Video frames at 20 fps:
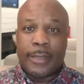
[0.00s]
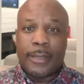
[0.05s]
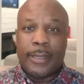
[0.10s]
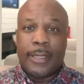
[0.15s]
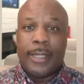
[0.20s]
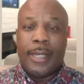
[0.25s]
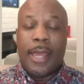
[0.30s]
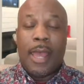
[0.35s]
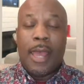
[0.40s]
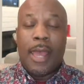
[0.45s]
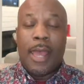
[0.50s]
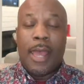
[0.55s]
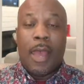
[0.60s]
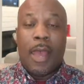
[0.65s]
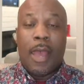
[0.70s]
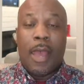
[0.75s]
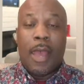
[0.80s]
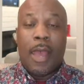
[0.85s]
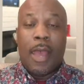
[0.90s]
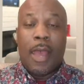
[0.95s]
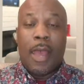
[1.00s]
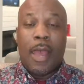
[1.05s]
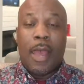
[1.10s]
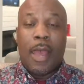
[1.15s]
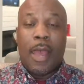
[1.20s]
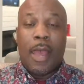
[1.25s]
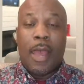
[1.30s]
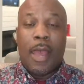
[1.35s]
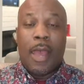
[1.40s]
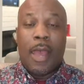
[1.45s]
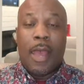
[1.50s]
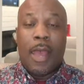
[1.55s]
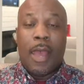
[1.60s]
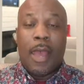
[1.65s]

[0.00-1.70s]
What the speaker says: Dayon Hayes.